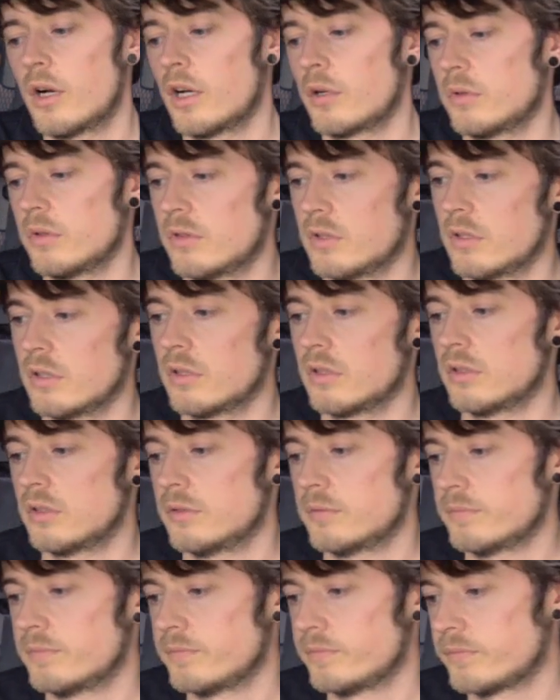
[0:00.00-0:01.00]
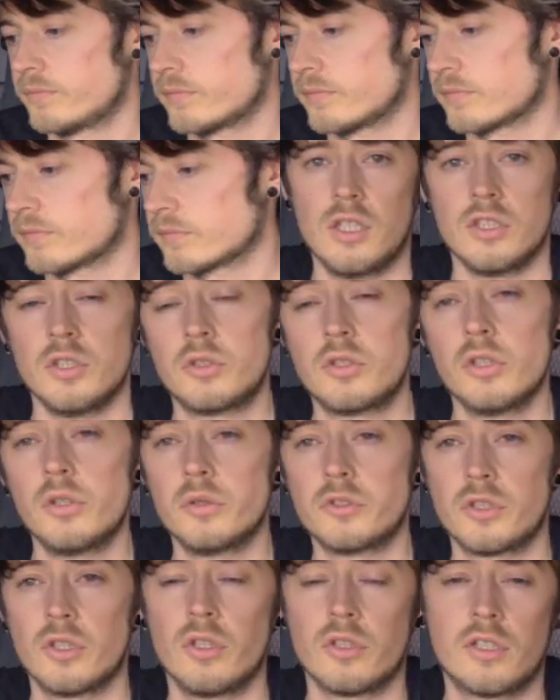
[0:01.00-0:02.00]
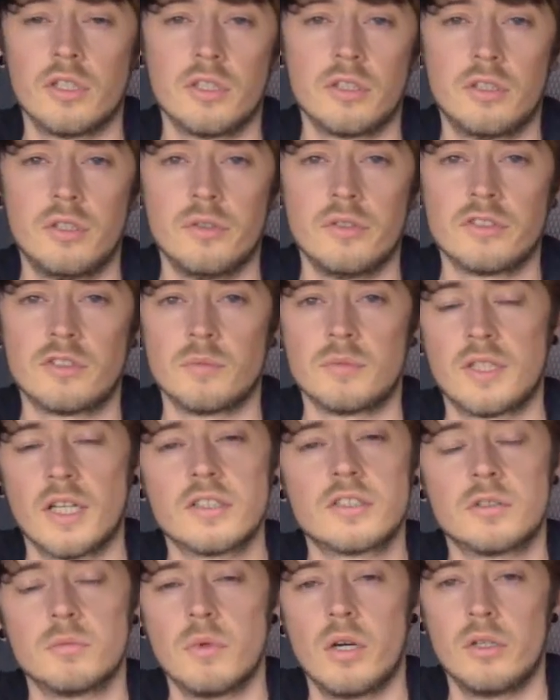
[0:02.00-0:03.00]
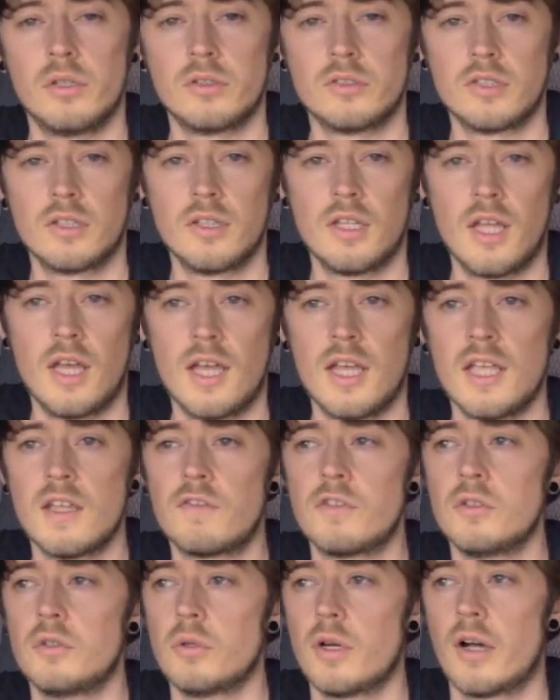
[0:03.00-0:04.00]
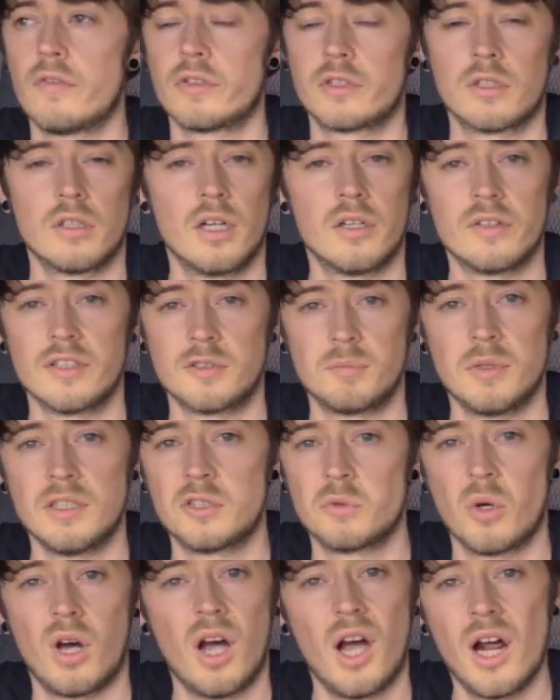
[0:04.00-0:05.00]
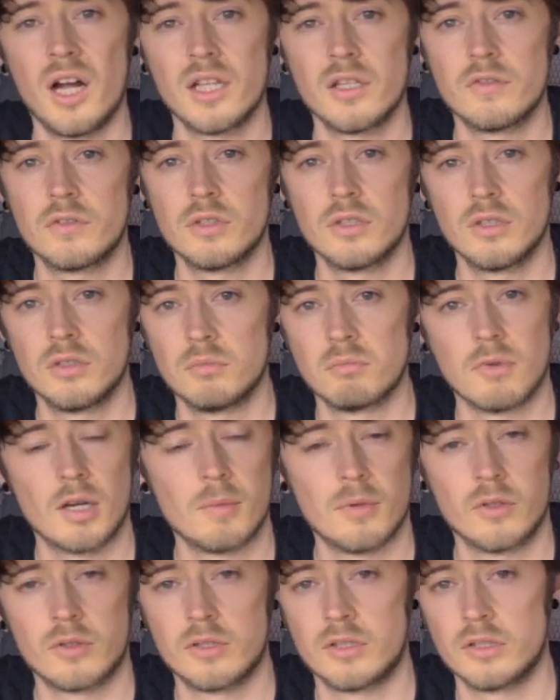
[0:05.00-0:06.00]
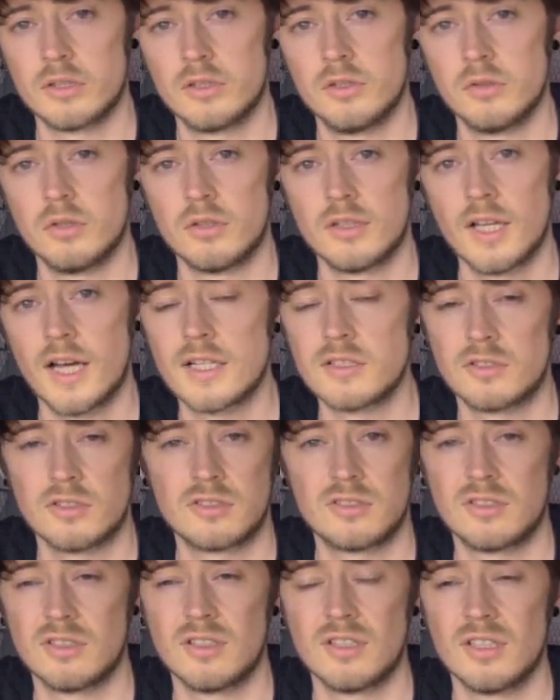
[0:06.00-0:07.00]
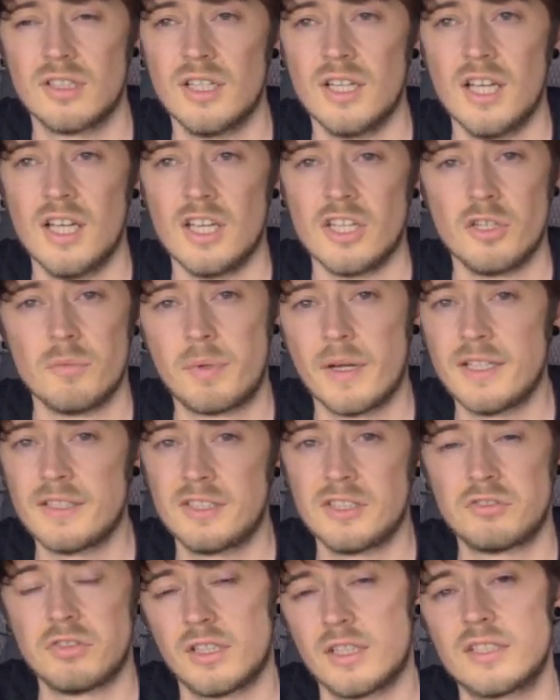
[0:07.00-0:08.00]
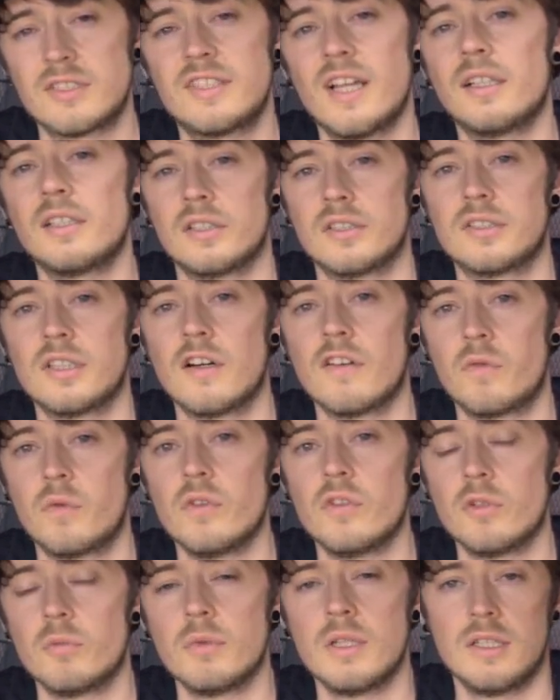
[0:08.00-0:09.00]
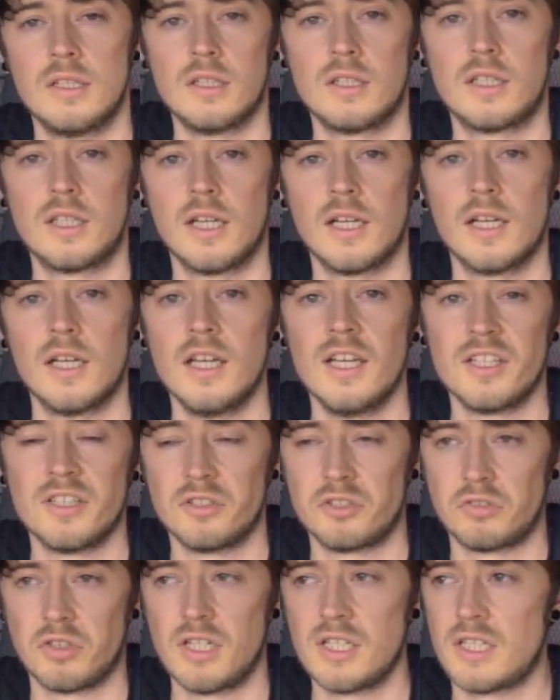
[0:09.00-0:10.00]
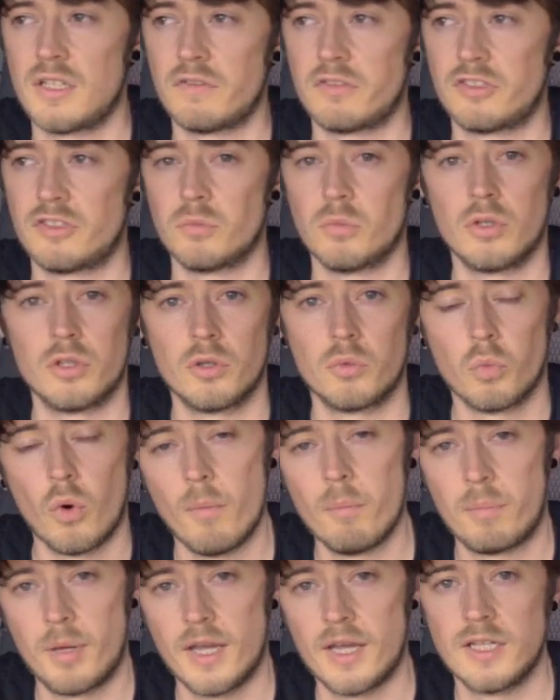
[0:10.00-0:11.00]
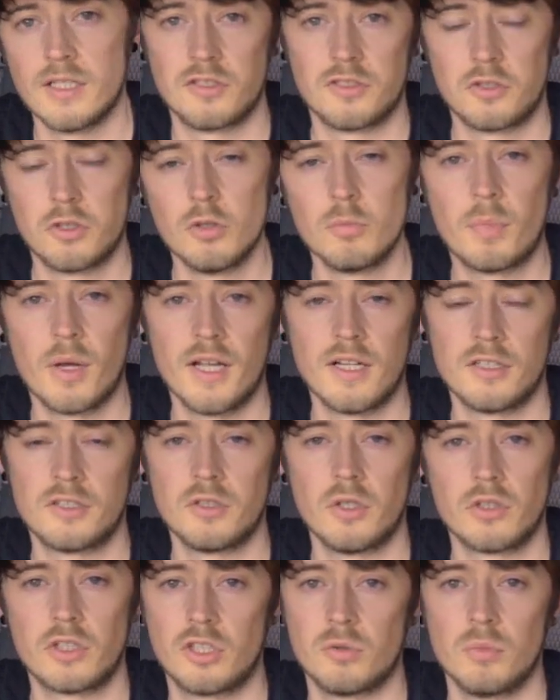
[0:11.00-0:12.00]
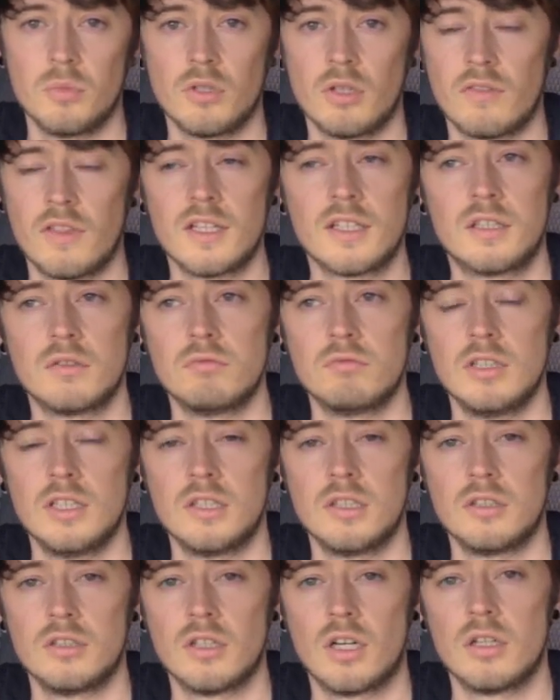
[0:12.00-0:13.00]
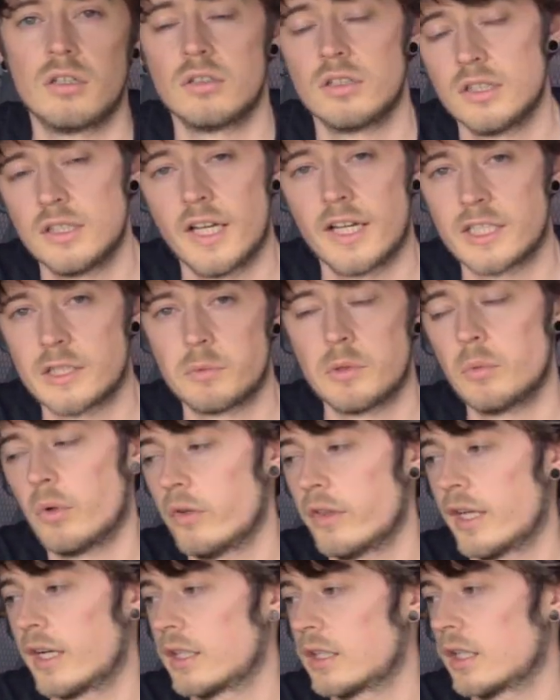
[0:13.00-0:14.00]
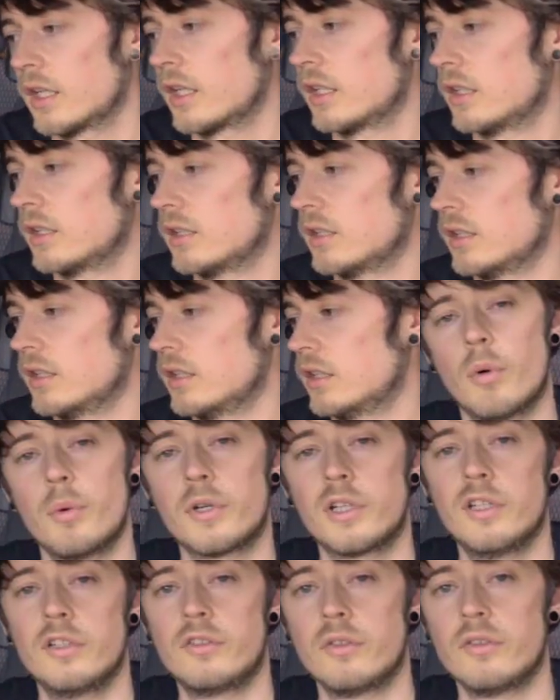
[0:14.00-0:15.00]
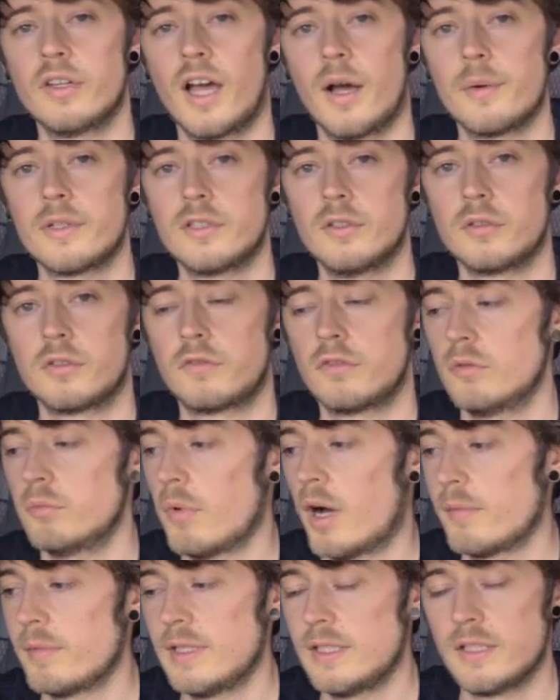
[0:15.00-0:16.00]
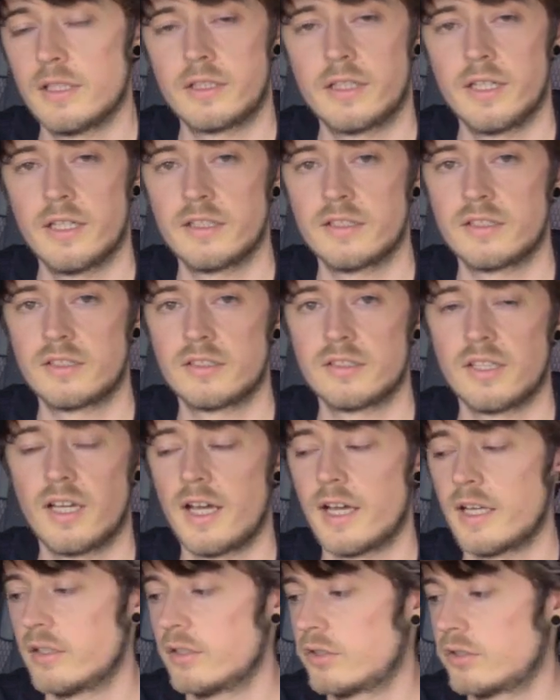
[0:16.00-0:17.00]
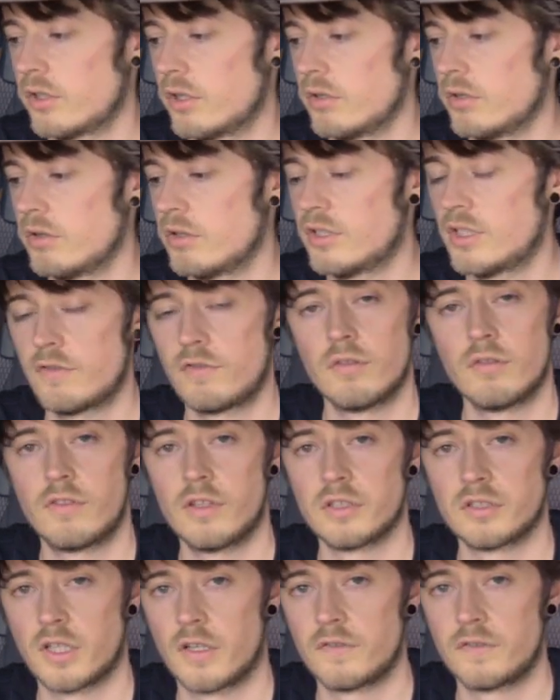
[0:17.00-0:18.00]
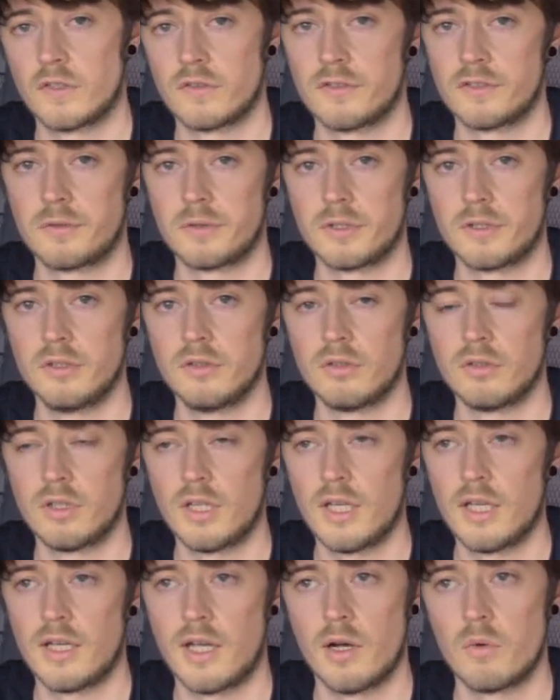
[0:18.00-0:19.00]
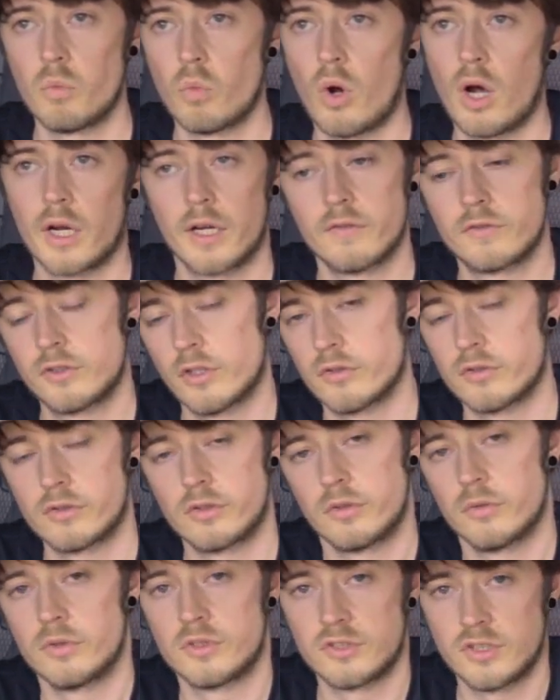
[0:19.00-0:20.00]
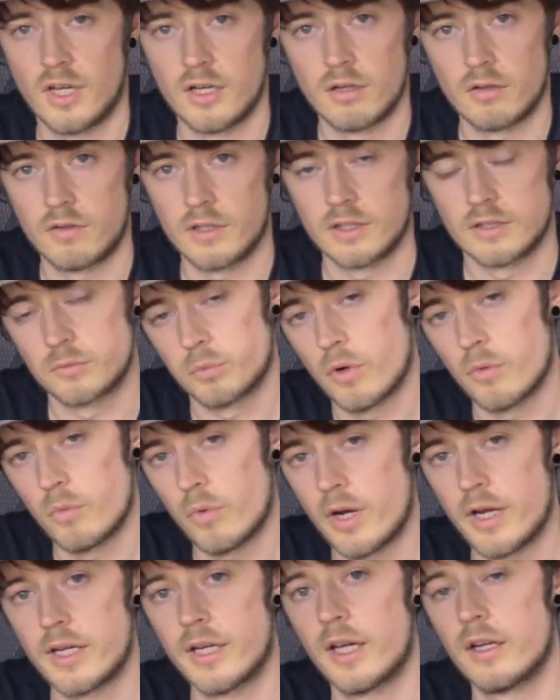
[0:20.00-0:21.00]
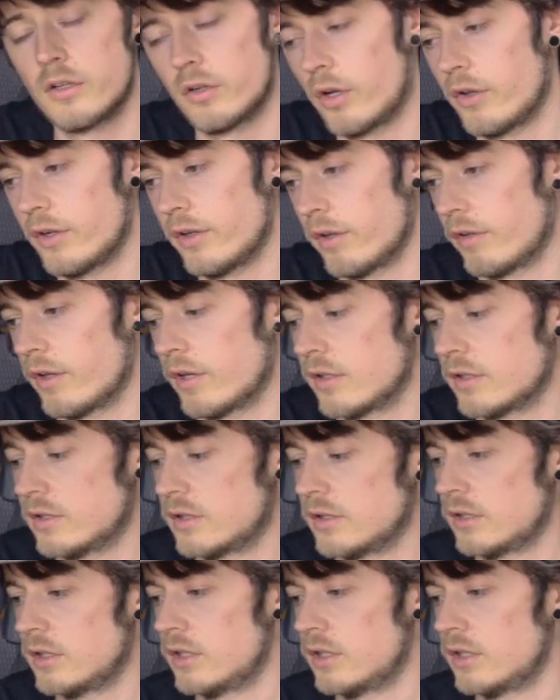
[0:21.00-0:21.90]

to work with you. You could also look at including some testimonials in there. If you do have a client that speaks quite highly of you, maybe look at including that. You're basically trying to sell yourself with your media kit. You're trying to give someone a 1-page, 2-page document that they can read and go, yes, we want that guy. So what we're going to do now is look through my media kits and show you the different things I've chosen to include in there and why I've chosen to do certain things one way and not another.